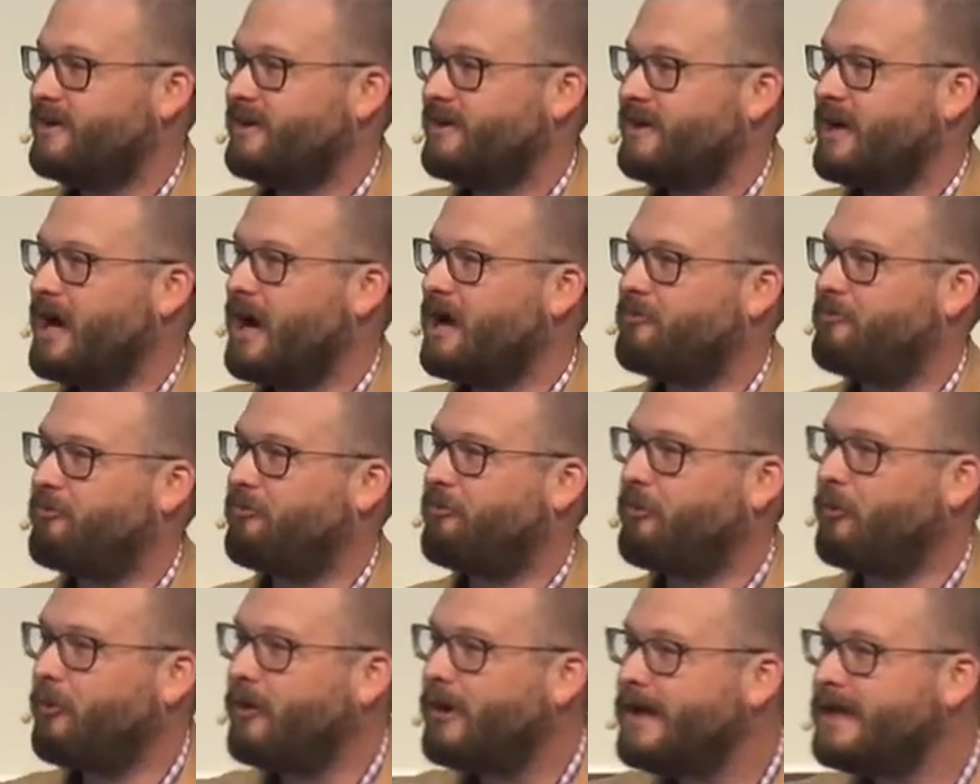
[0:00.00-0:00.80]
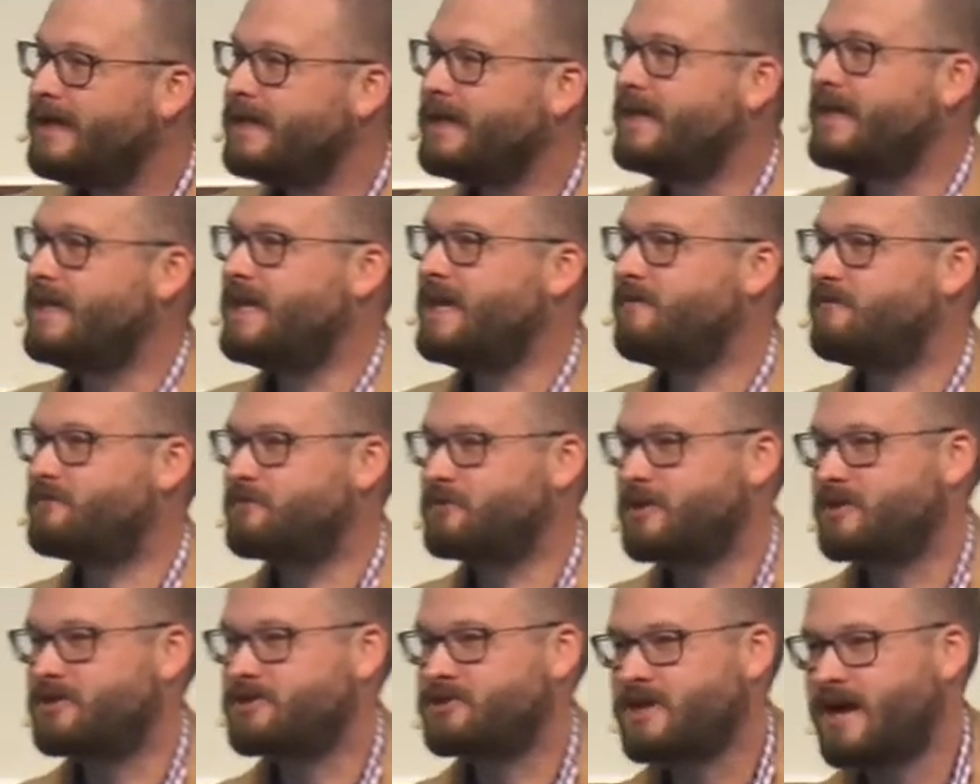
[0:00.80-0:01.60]
God freely gives
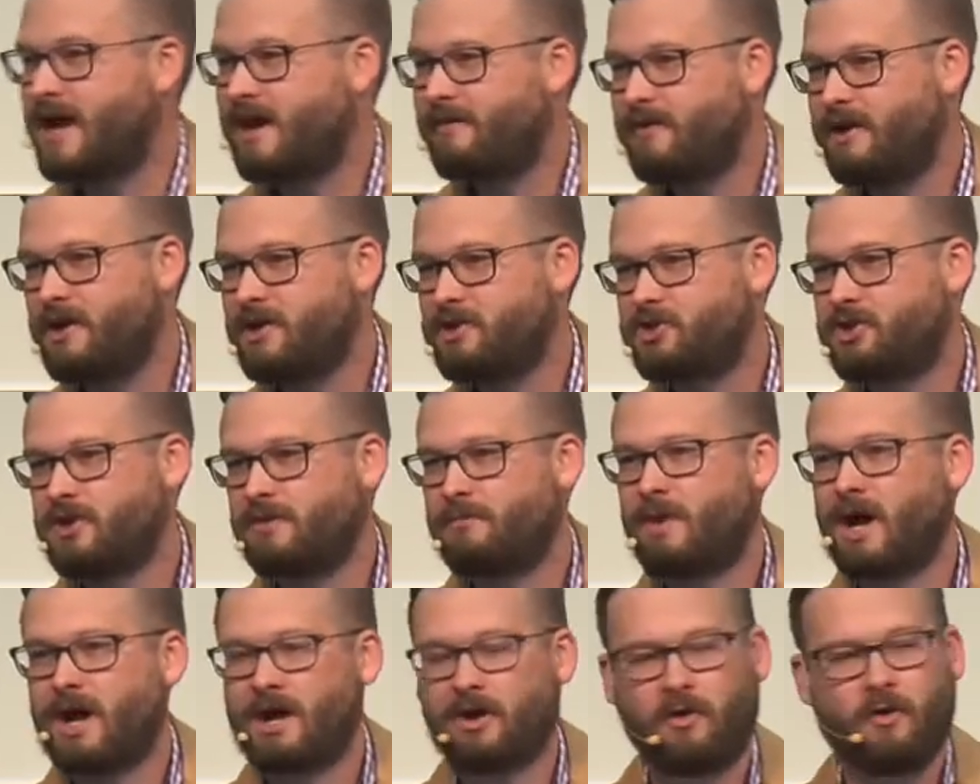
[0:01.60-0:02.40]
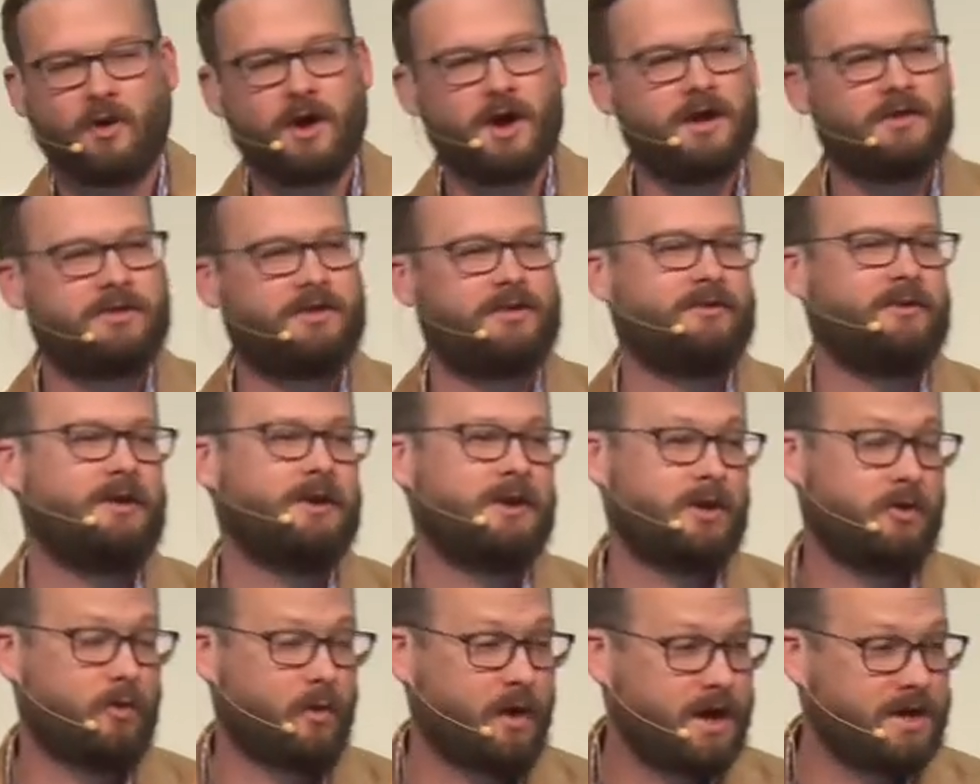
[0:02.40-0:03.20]
us salvation by grace,
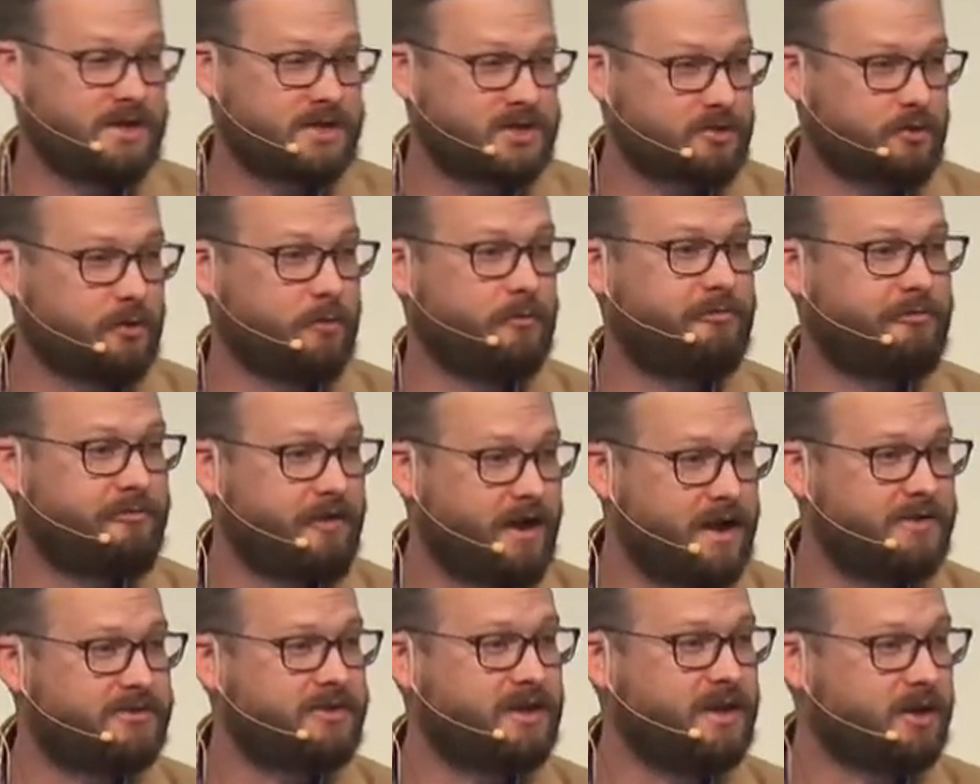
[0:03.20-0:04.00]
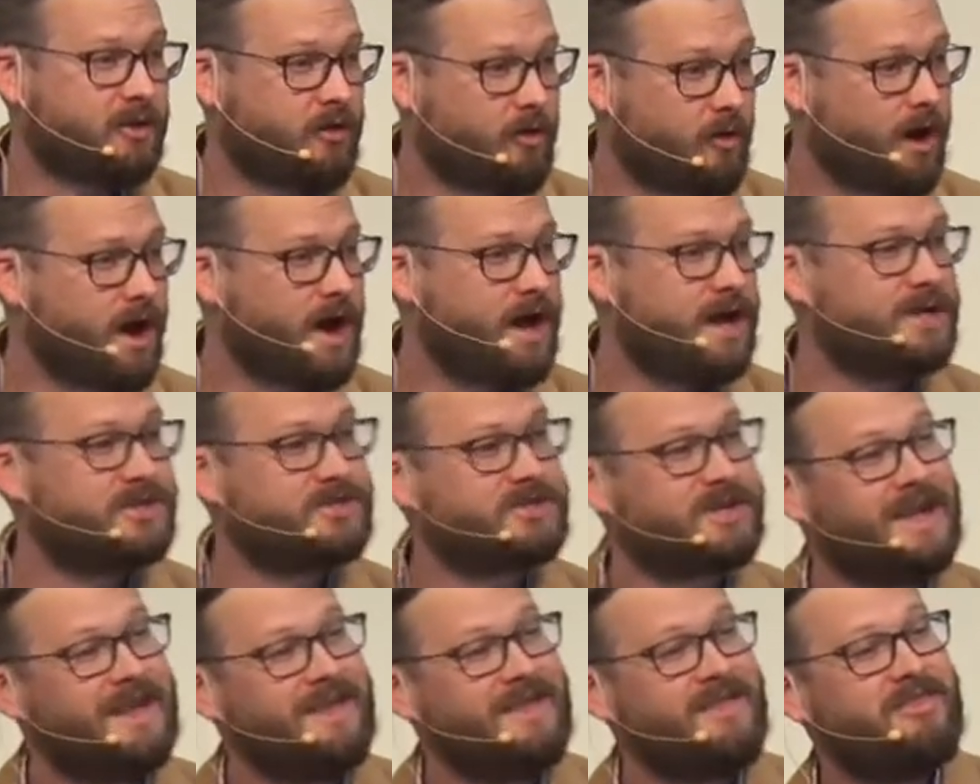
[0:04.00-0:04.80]
grace through faith in
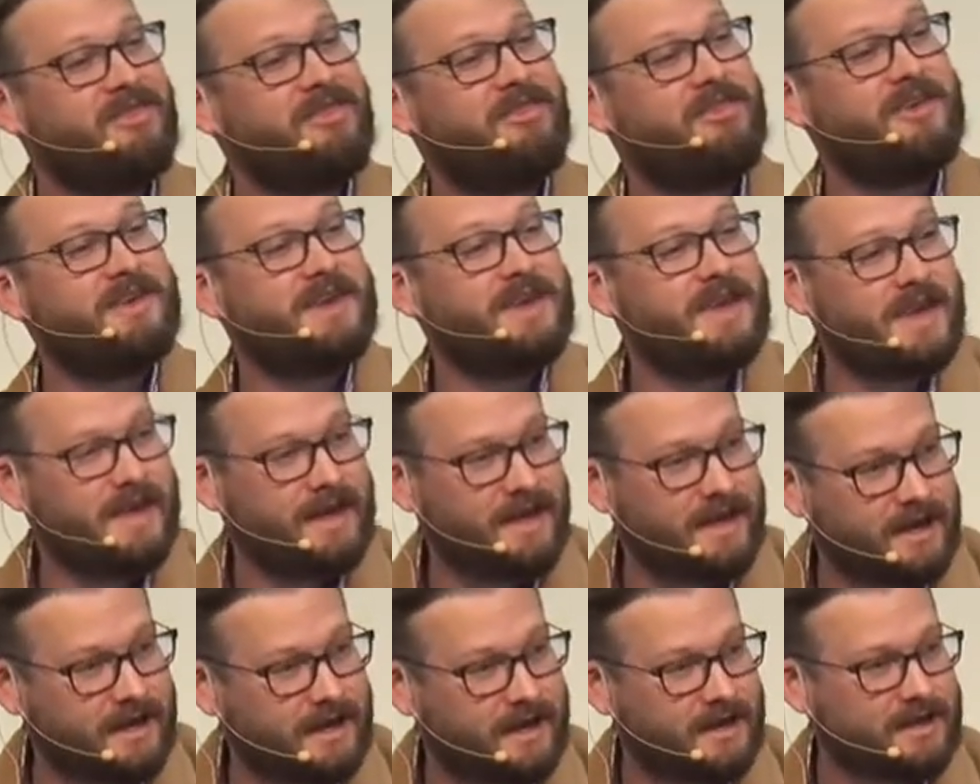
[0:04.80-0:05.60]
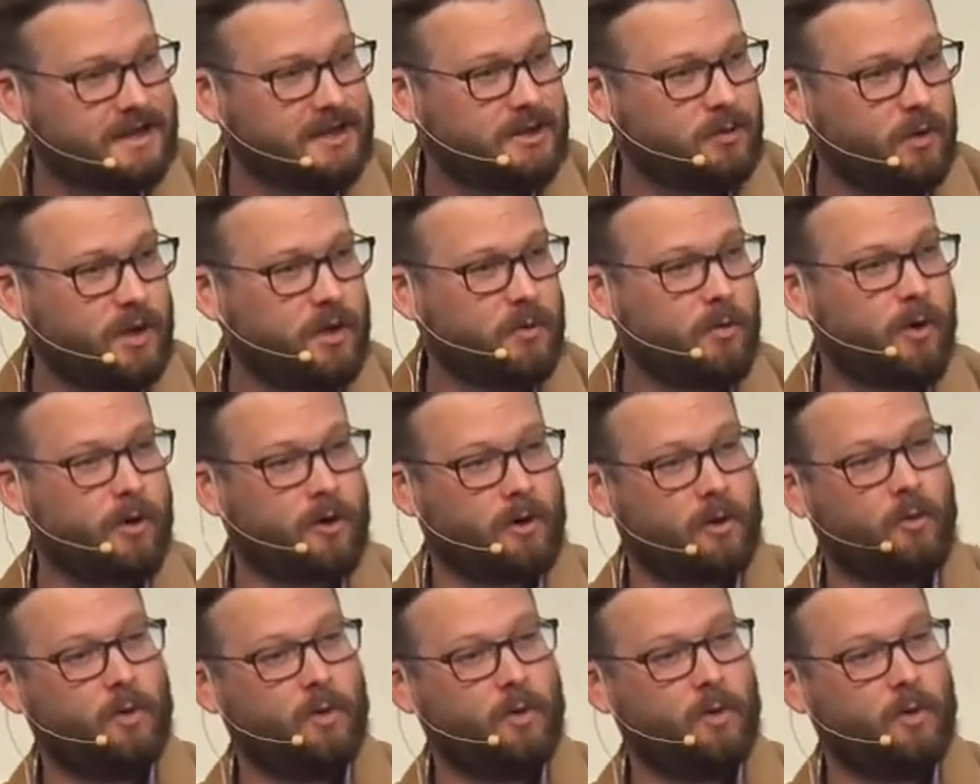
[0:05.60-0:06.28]
Christ. Then we work.